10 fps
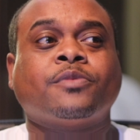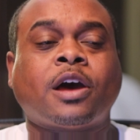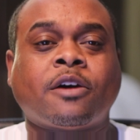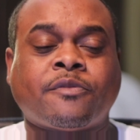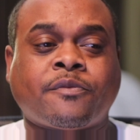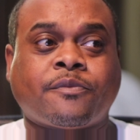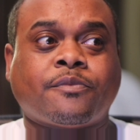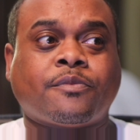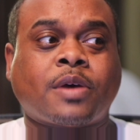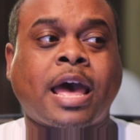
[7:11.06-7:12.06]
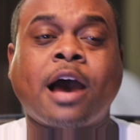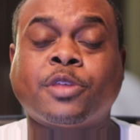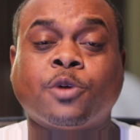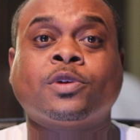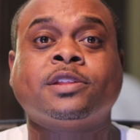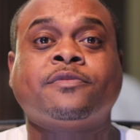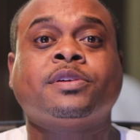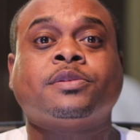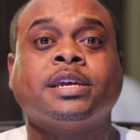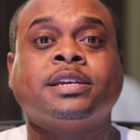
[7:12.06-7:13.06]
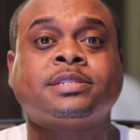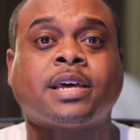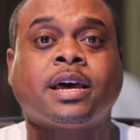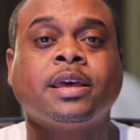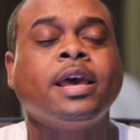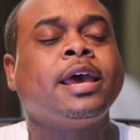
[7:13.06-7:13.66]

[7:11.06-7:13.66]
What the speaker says: of how they really feel on the inside.